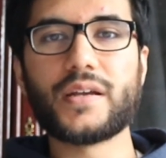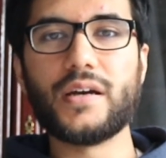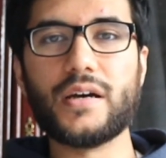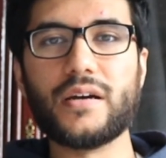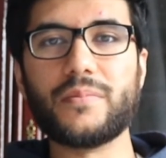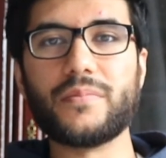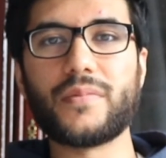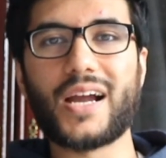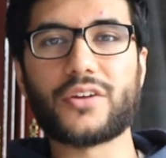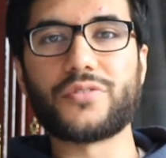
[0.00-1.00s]

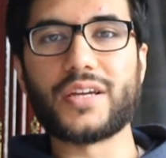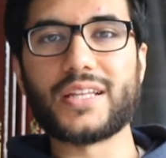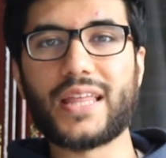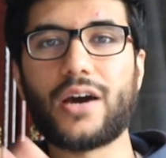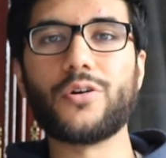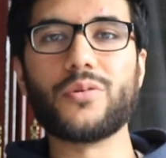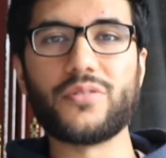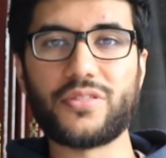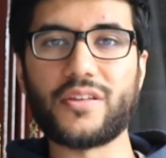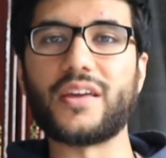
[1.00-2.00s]
I created that whole
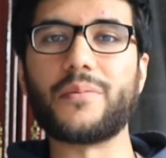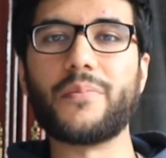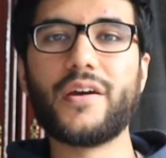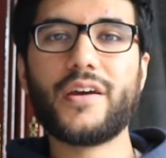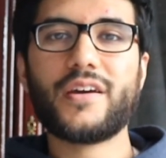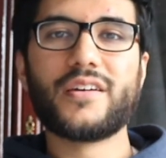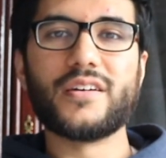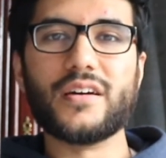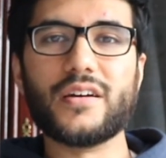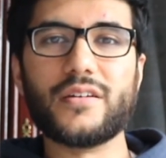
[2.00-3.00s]
theme
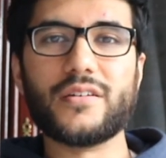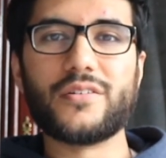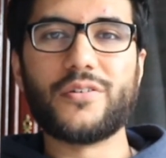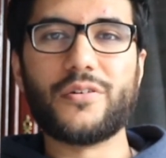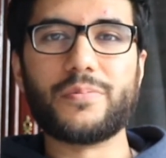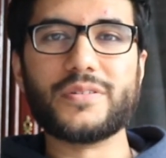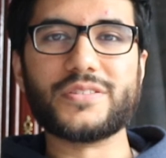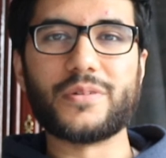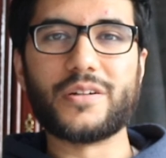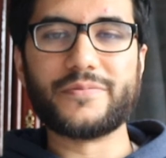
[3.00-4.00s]
up as
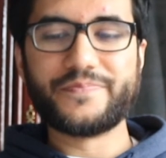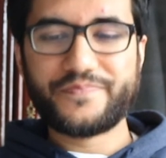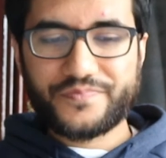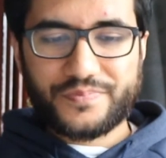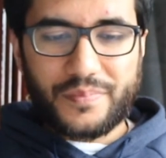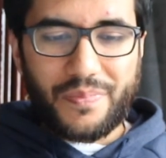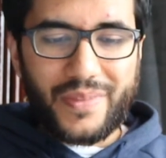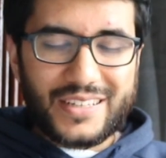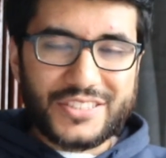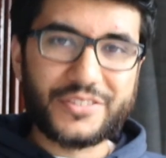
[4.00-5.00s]
well.
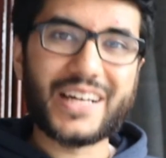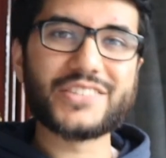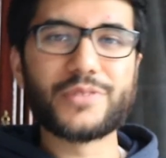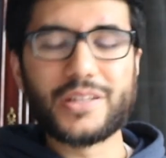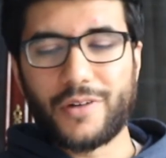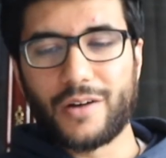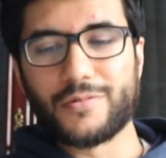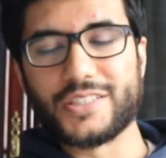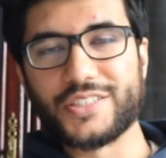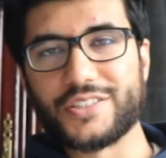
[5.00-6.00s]
So that's really what I
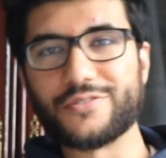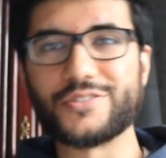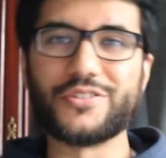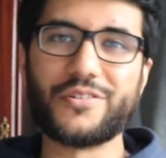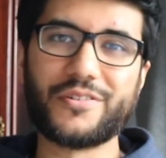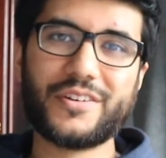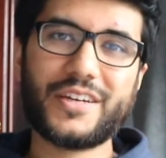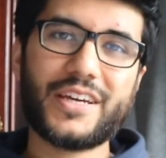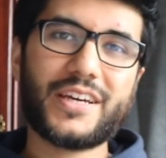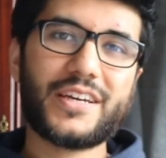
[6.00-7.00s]
wanted to touch on
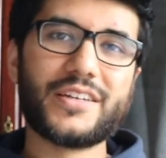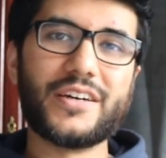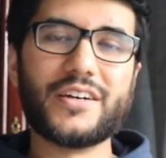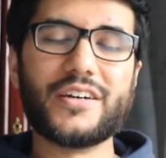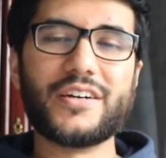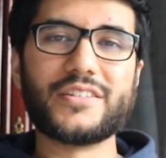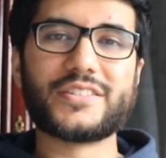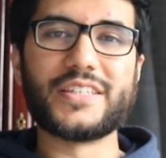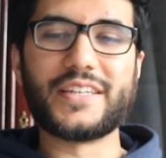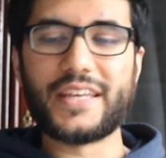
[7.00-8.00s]

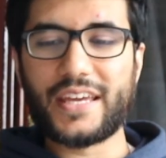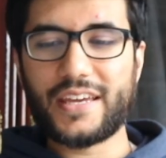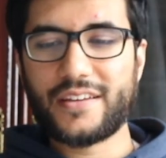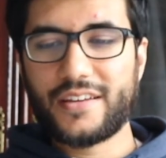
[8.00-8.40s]
today.